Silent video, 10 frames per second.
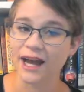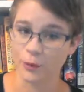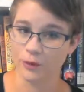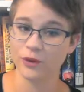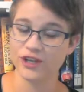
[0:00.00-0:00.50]
at
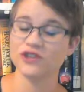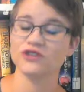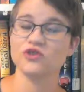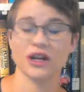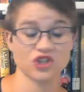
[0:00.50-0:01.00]
one point,
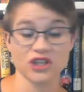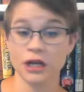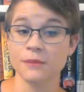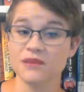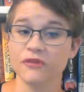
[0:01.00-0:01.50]
actually, it
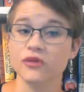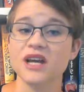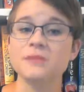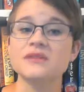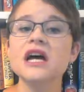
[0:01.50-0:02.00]
comes up a few
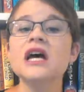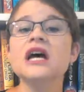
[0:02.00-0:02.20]
times.